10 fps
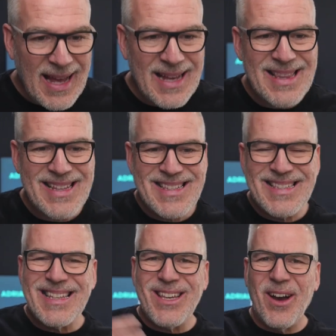And this is
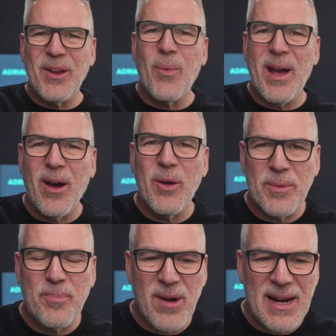the kind of way I
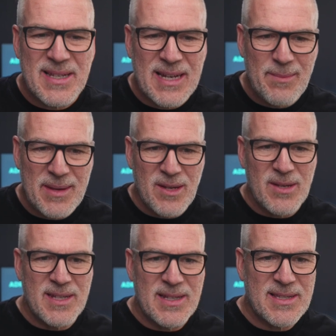would practically be
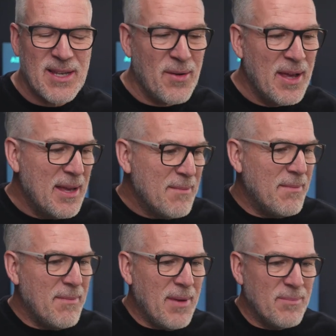using this. So
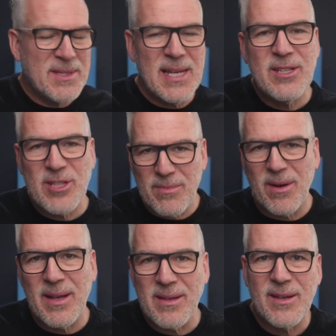I'm teaching
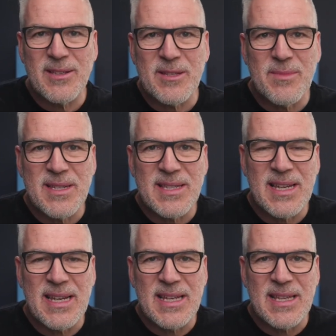my customers
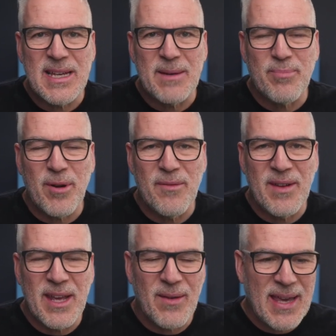in the Pro
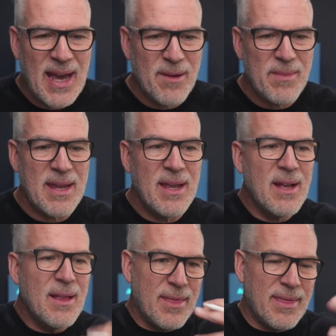Video Academy
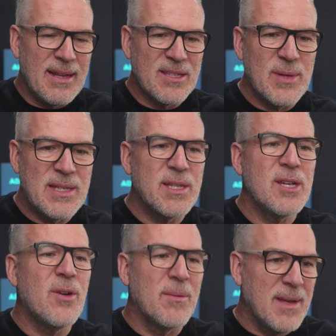things we
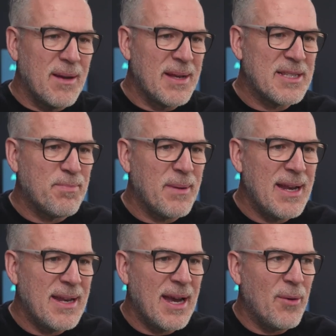do. I'm
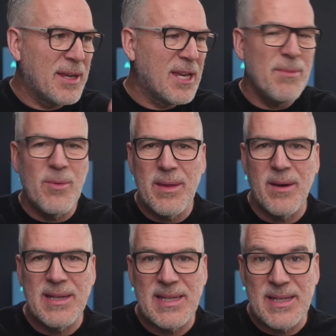explaining how we come up with
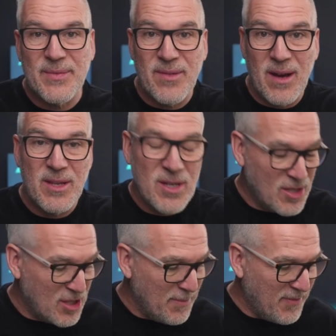ideas for our
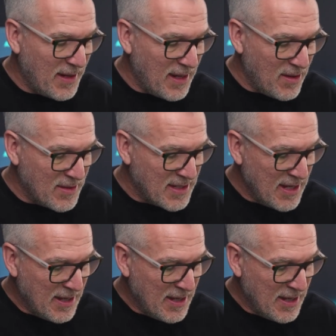YouTube videos.